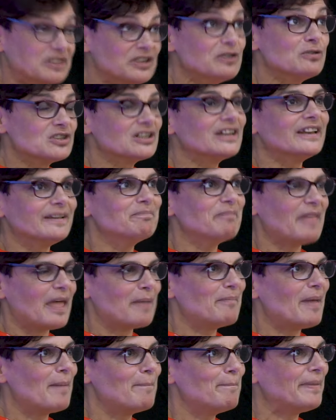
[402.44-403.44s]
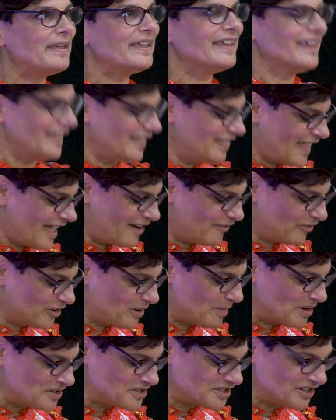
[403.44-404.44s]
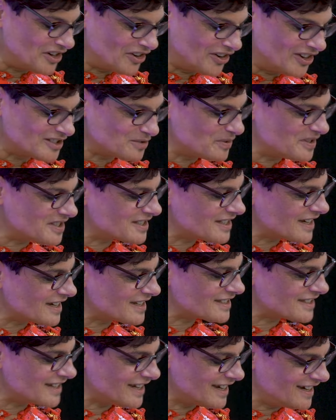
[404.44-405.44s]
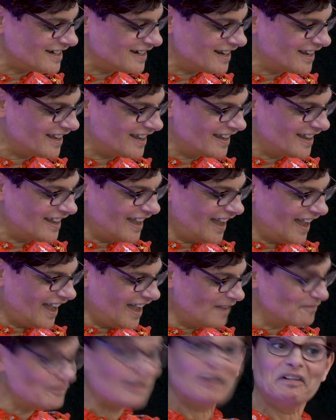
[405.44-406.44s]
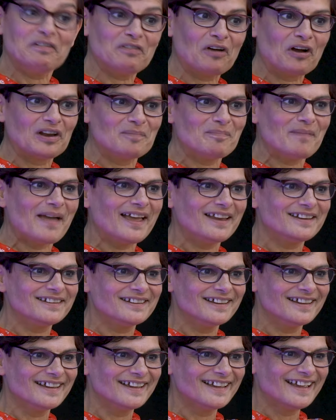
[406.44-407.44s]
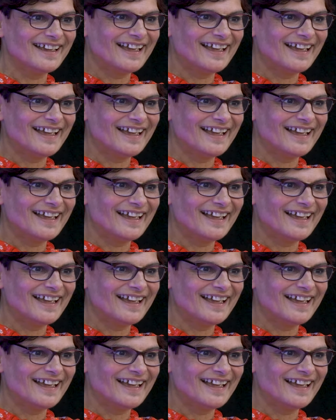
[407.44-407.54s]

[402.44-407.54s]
Usually that meant being in there on a Monday night with 16 very violent men,